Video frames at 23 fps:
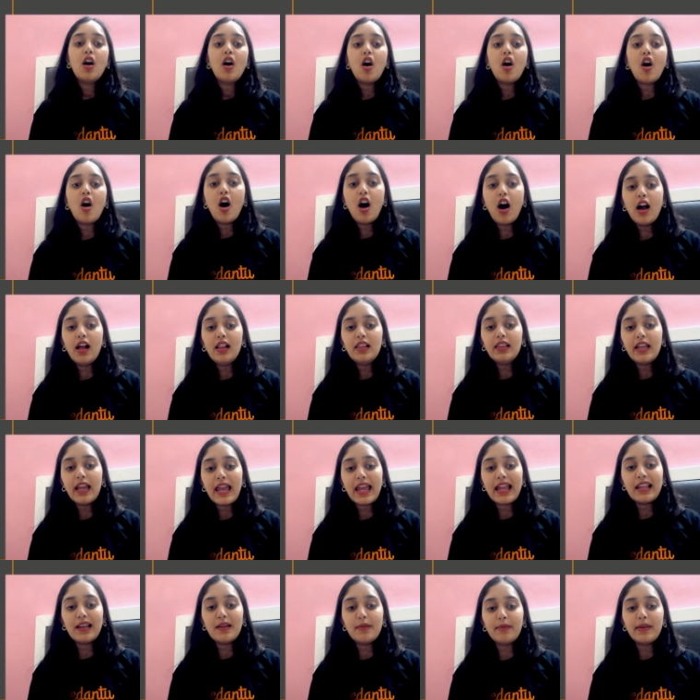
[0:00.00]
All the
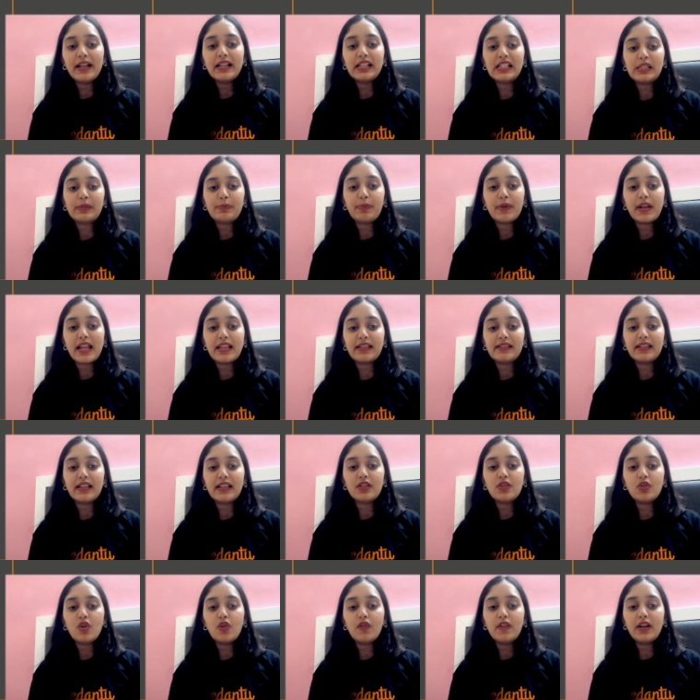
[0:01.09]
elements
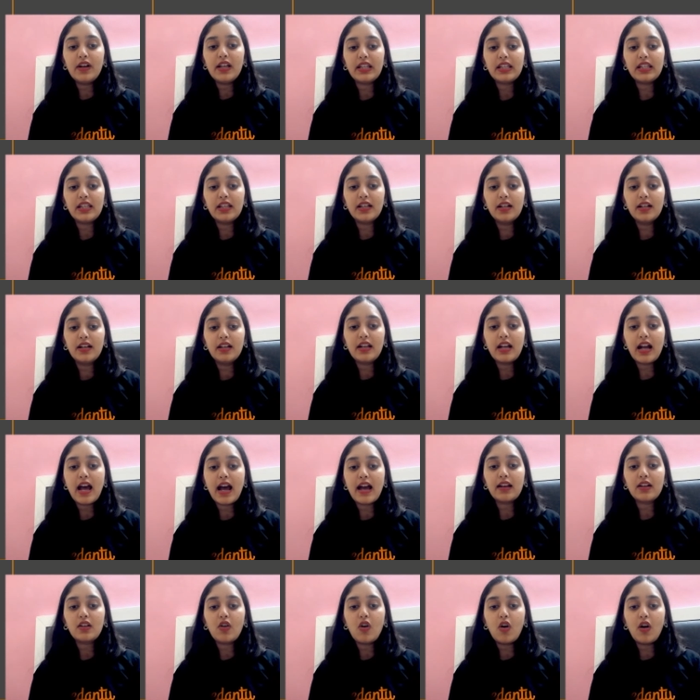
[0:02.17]
present over here
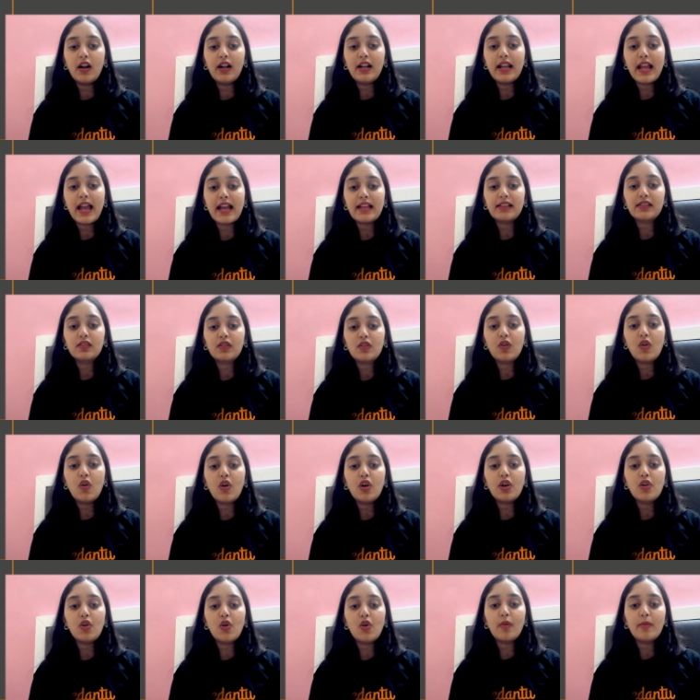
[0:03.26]
are called as
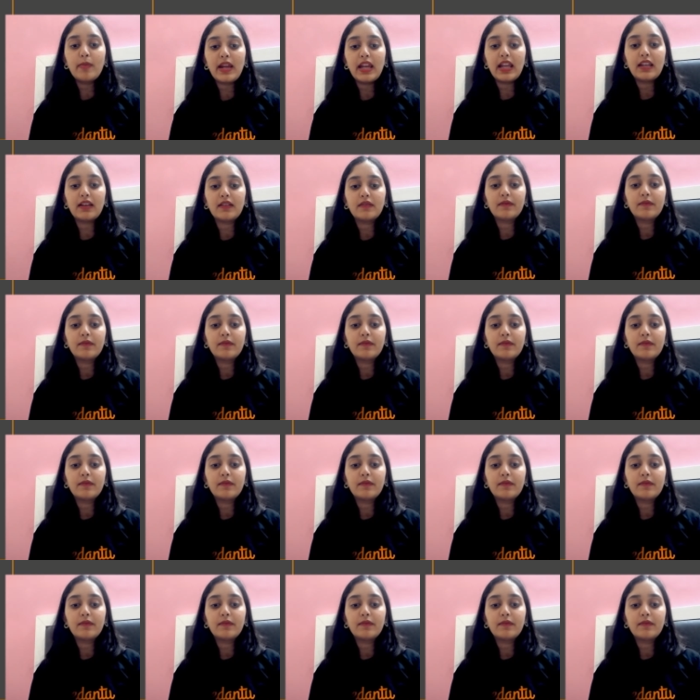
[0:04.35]
codomain.